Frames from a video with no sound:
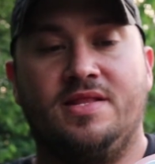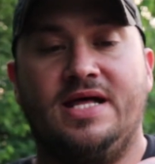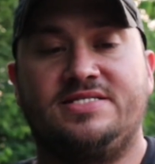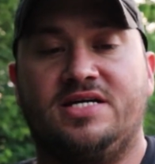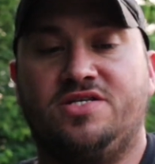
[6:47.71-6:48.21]

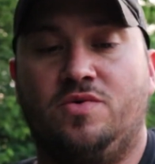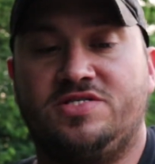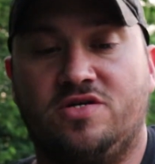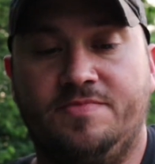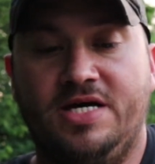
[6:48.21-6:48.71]
That's actually
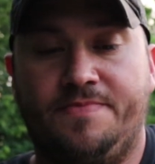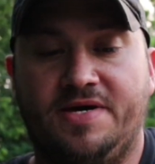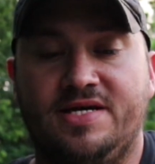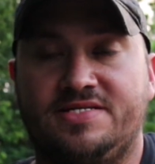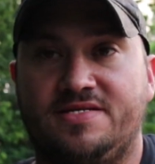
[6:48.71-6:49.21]
what's going to be up
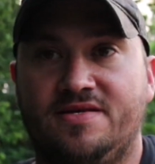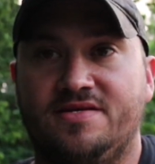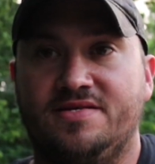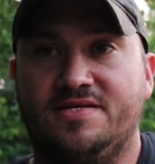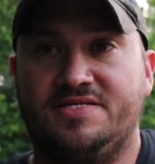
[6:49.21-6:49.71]
against
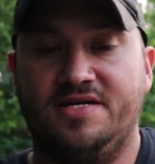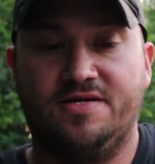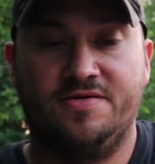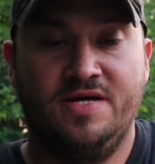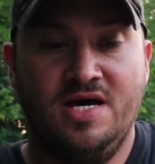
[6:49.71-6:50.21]
the
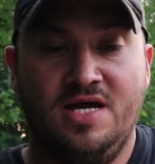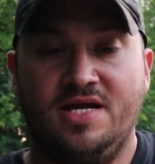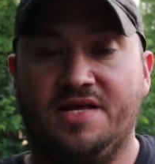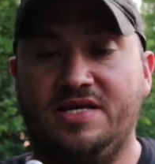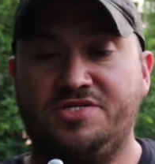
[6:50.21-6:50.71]
seal.
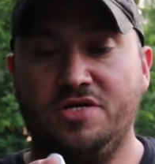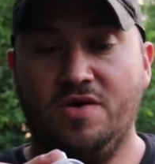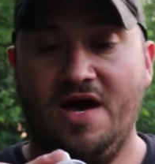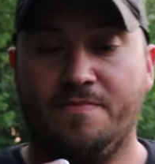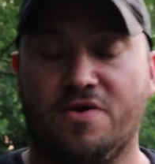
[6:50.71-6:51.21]
Now, these do
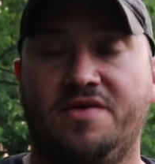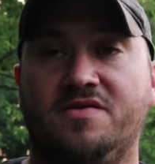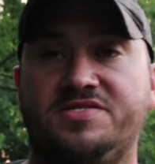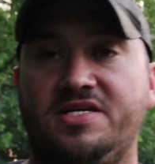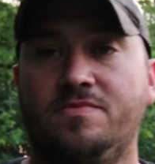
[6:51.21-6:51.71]
have
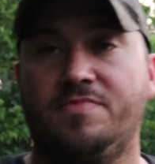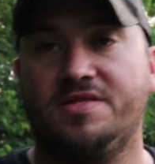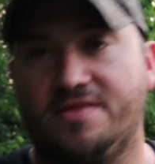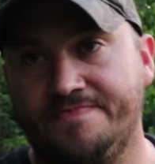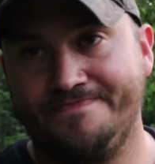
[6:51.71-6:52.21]
breathers in them,
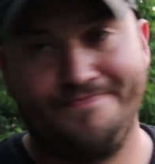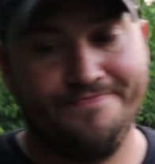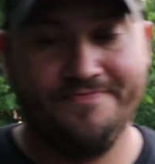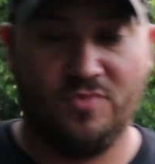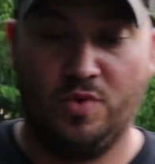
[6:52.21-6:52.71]
but
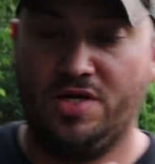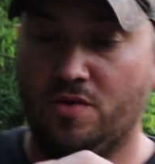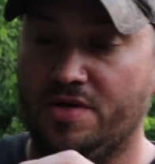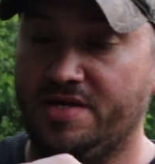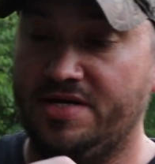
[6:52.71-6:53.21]
we
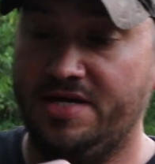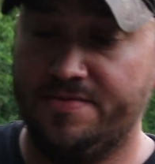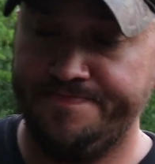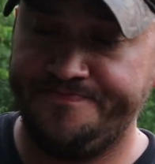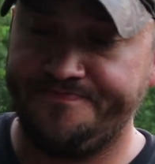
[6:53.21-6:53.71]
don't really need them.